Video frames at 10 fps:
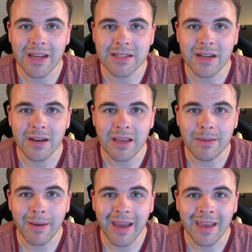days on
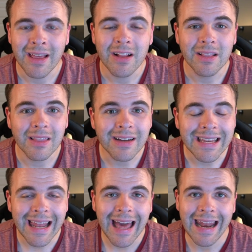eBay.
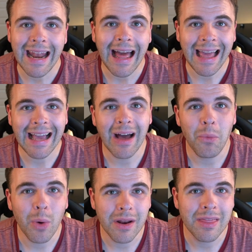Looking at it, I
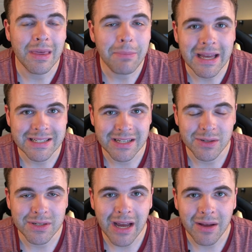got one of the best
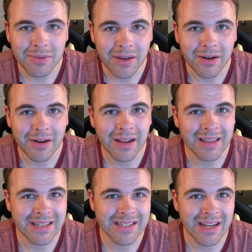deals out there, and
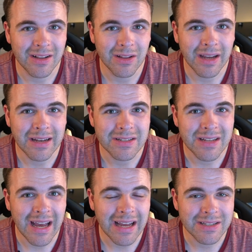let's take a look at
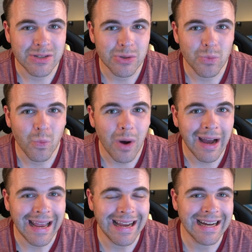as to
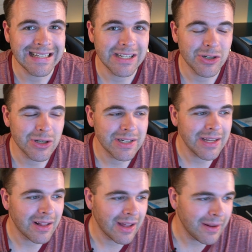why I got such a good
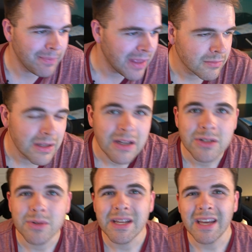deal on it.
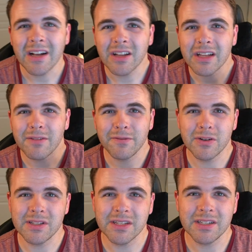So taking a look at the
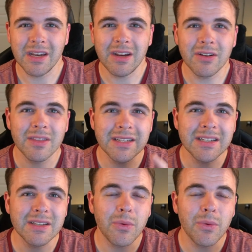first listing here, this is the